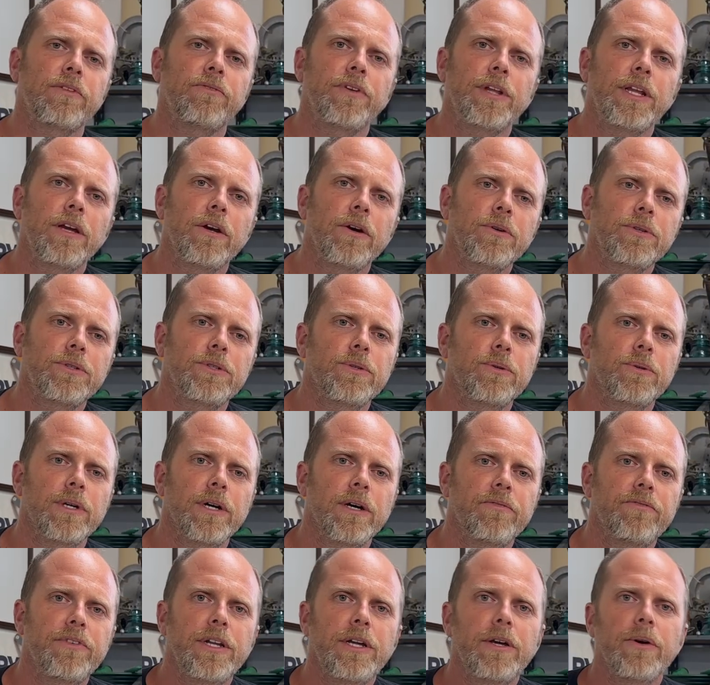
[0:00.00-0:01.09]
video to a
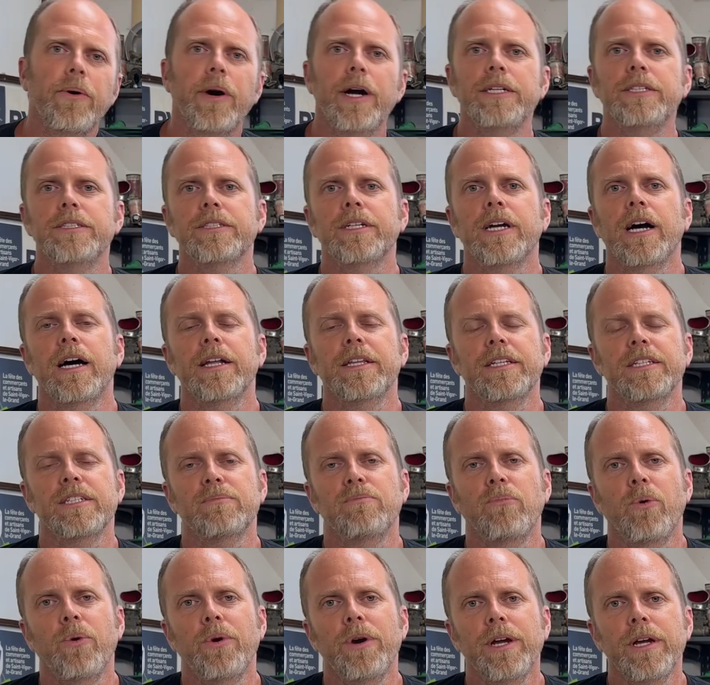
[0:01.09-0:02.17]
video I just caught this
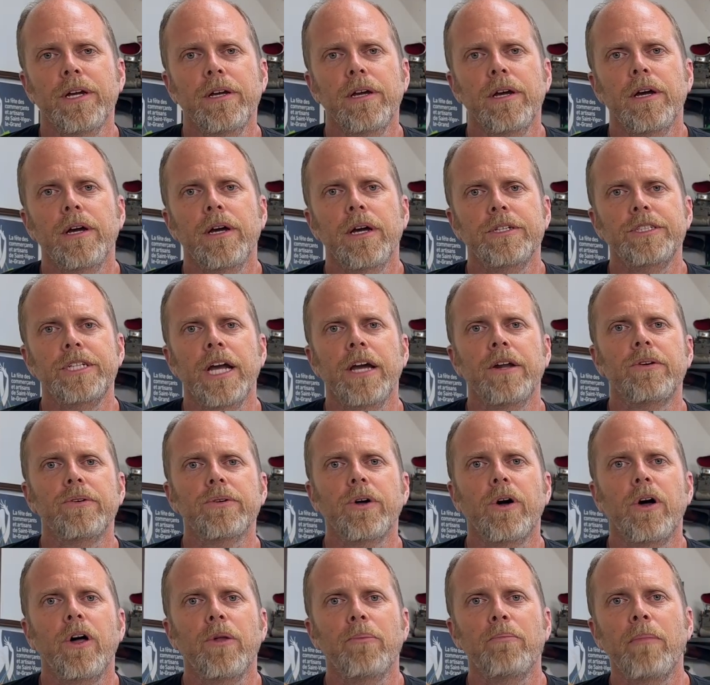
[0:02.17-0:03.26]
morning. A channel
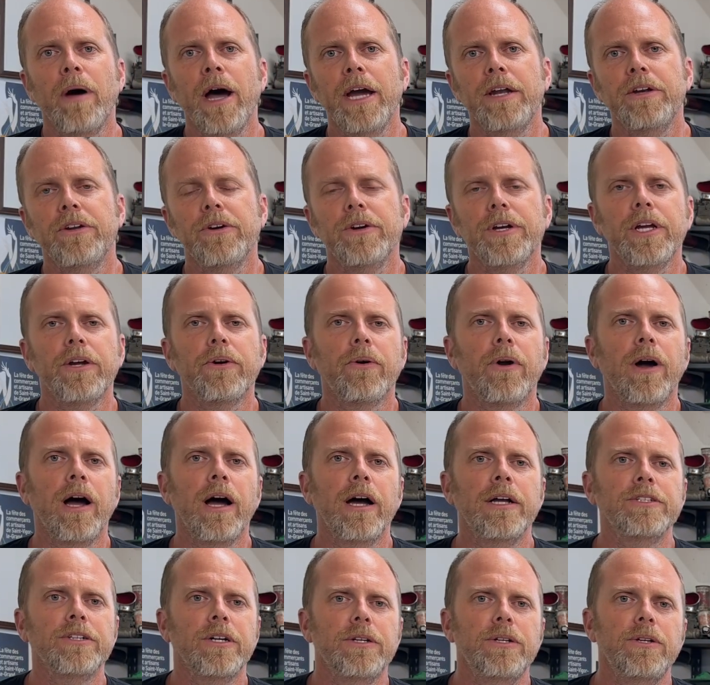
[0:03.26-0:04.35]
called My Dirty
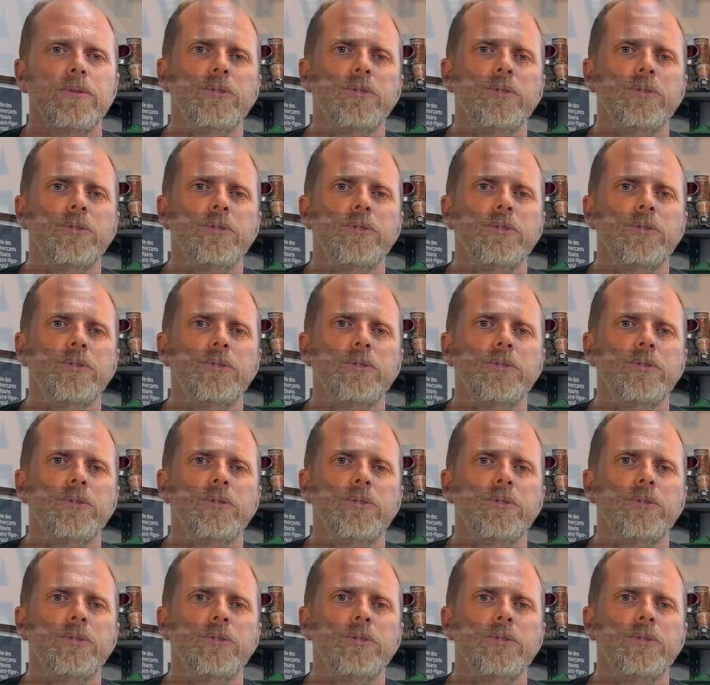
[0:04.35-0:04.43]
Garage on